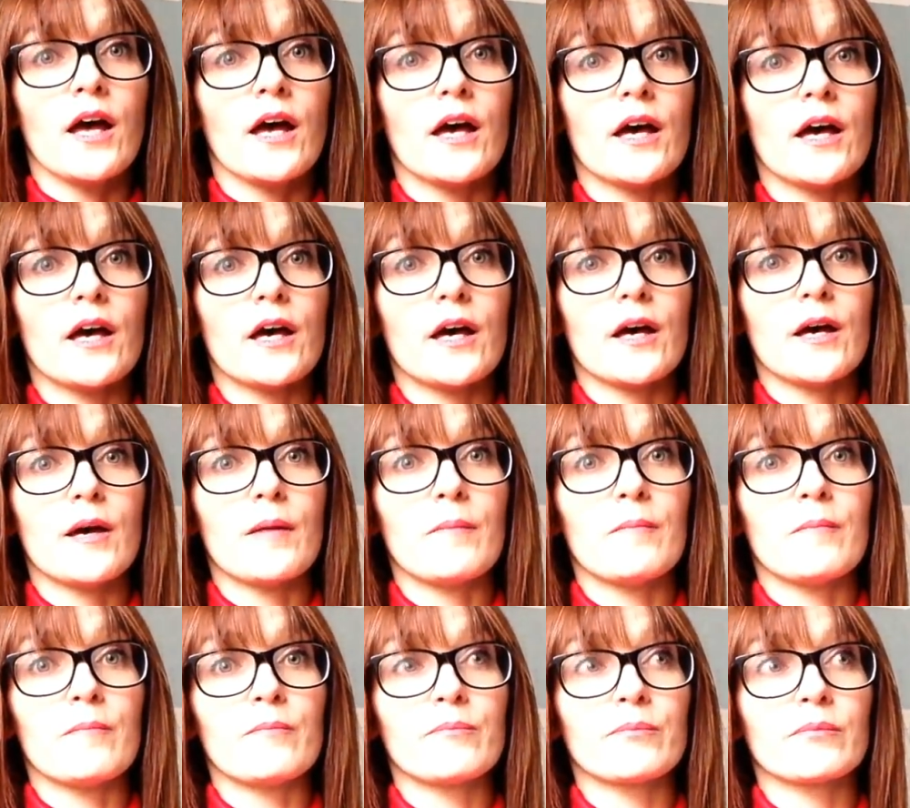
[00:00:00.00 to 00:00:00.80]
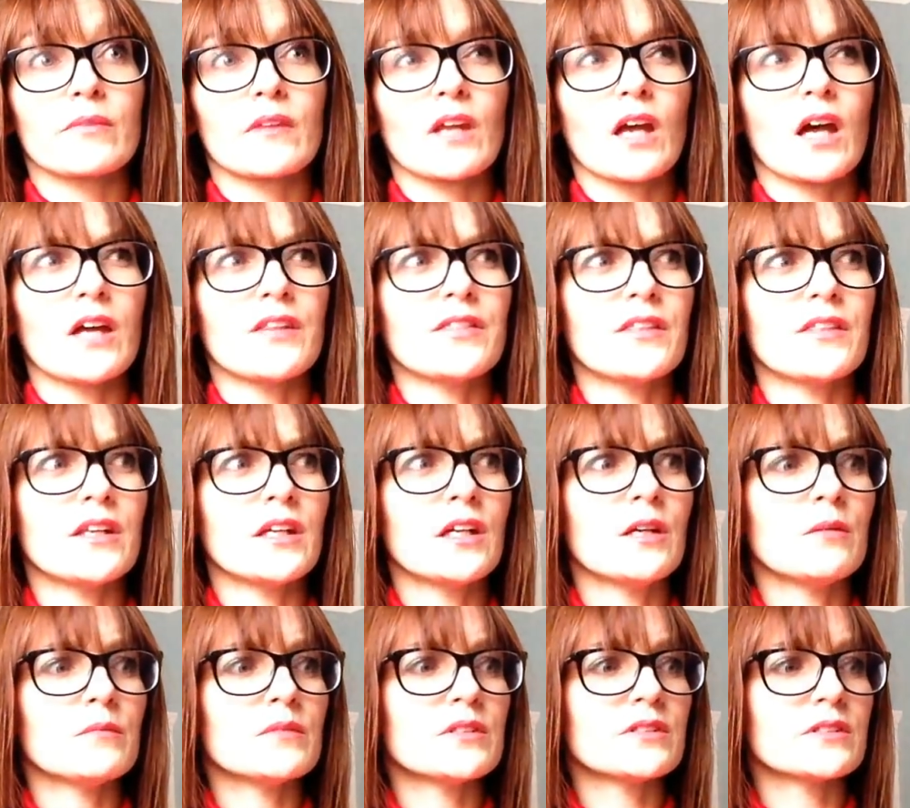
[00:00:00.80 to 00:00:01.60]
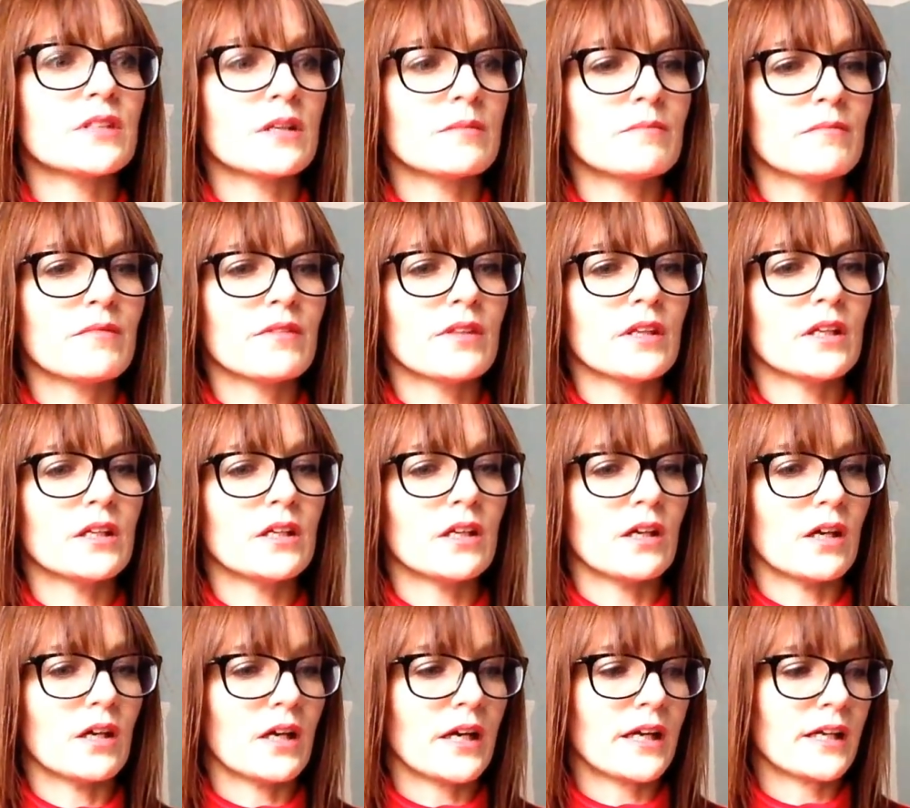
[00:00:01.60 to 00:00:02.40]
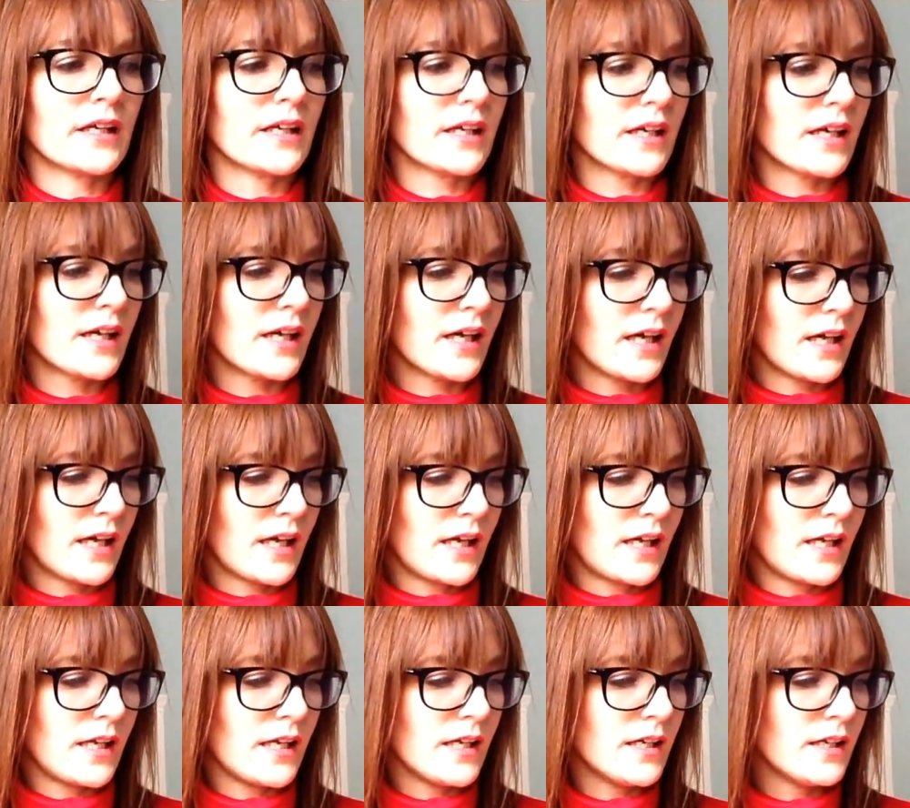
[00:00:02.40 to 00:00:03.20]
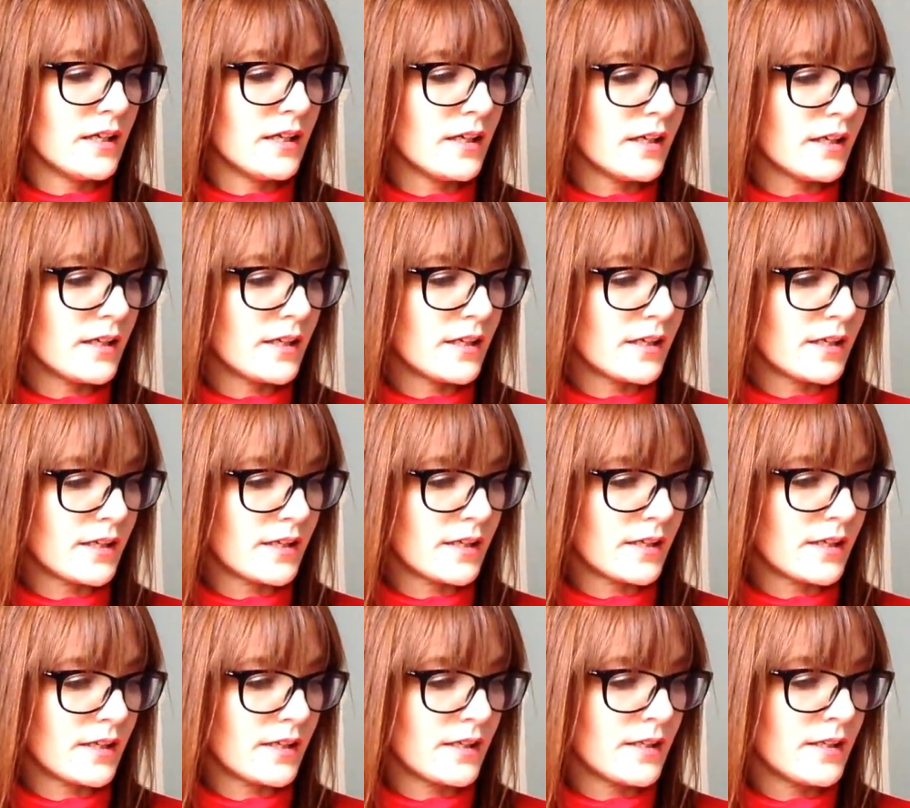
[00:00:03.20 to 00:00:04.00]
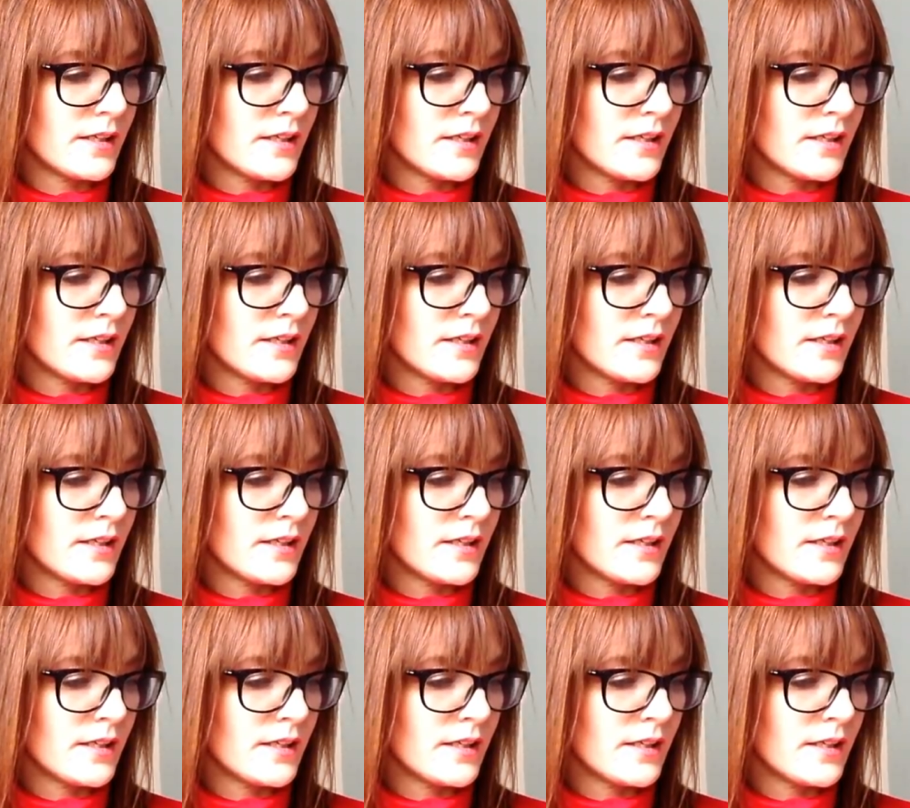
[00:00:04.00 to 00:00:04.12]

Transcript: um, I think it was something like a uh,